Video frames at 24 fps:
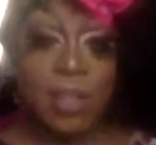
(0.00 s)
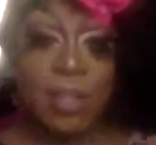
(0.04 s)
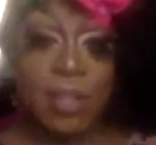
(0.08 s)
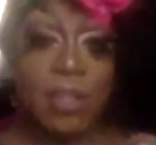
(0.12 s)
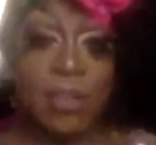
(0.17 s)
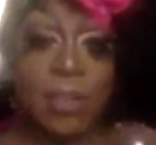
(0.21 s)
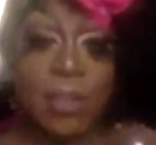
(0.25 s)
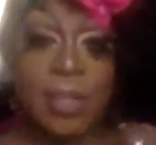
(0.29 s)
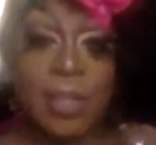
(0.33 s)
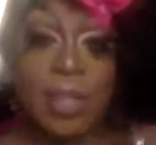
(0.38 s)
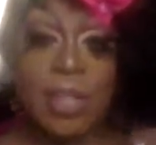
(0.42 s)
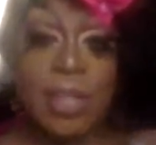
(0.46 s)

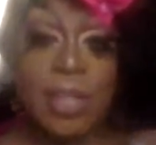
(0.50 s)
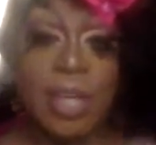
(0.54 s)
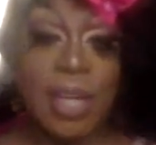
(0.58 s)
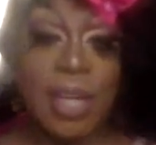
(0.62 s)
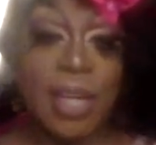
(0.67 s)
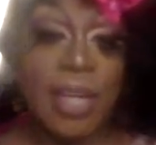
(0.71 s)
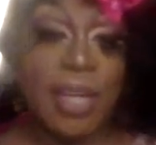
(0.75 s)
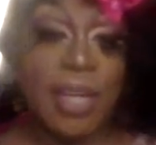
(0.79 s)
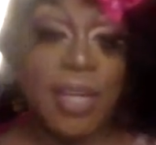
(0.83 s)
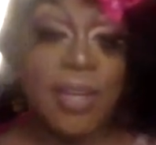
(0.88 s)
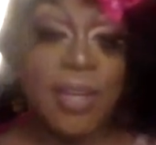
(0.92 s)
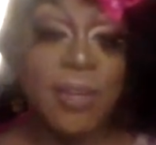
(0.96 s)
You can
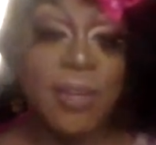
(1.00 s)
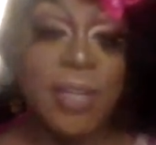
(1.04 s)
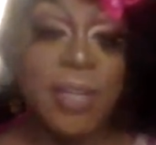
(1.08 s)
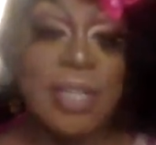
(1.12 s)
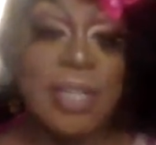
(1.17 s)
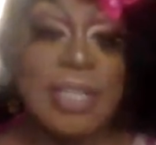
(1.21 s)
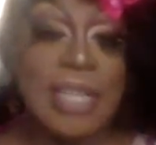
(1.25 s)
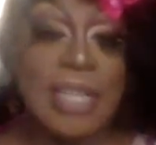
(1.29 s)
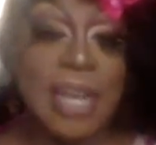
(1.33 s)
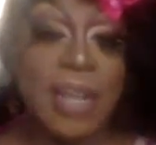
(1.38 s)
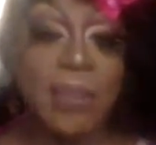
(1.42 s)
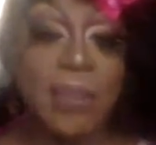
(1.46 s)

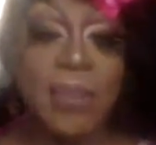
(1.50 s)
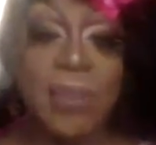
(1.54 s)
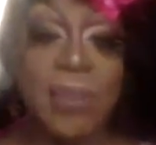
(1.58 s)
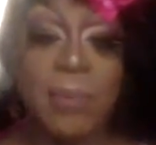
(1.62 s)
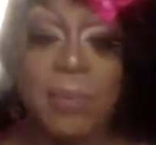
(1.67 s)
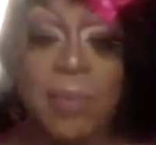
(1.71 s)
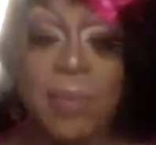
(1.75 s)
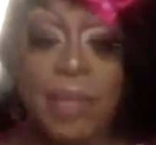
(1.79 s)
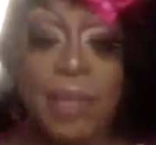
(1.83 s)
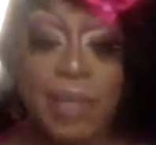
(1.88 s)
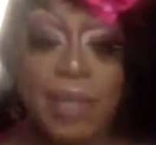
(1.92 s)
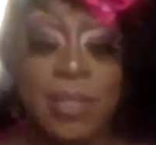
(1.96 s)
download
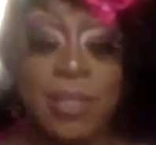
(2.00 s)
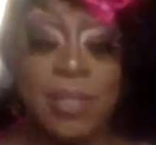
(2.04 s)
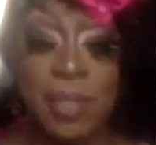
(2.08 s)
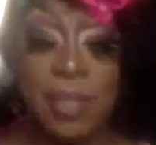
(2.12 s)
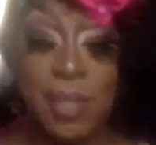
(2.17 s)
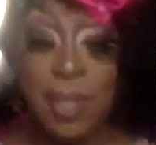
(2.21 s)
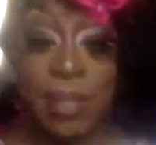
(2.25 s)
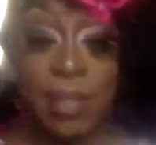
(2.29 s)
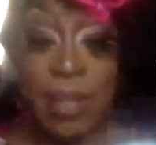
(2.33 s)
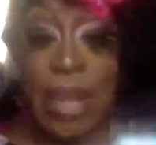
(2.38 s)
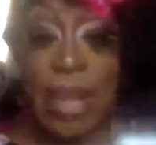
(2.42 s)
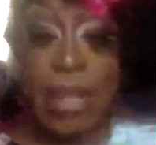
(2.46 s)
books
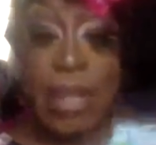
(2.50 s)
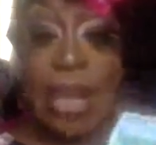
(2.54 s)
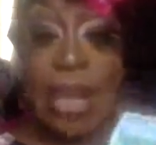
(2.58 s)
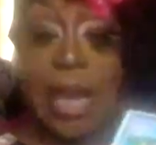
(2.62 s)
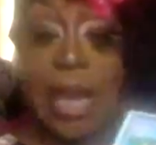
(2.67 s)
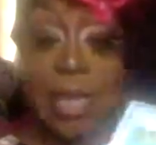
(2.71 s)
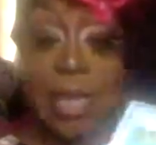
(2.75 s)
like I